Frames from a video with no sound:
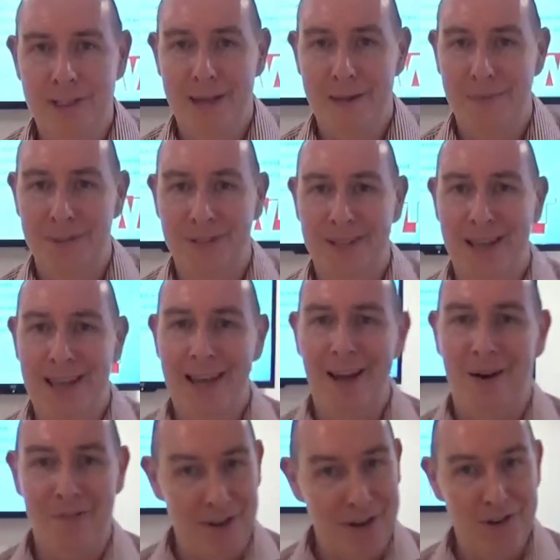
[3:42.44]
tips
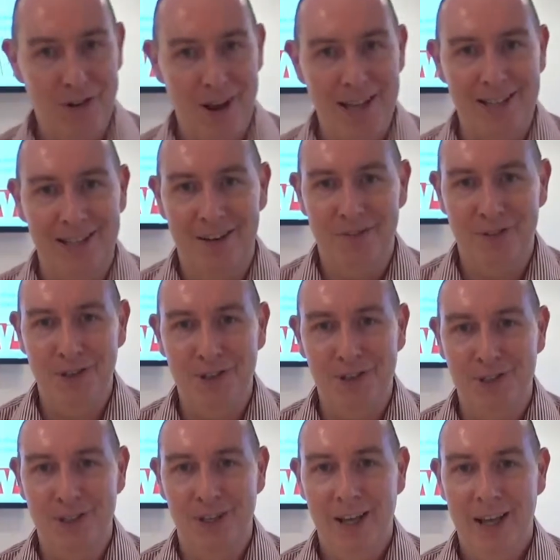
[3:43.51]
of interest and of
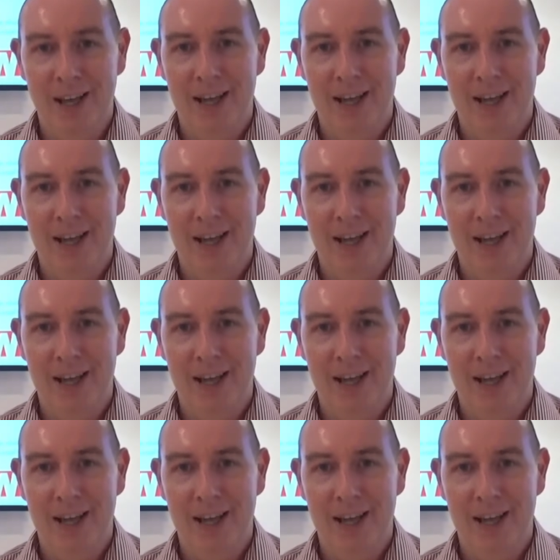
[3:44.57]
use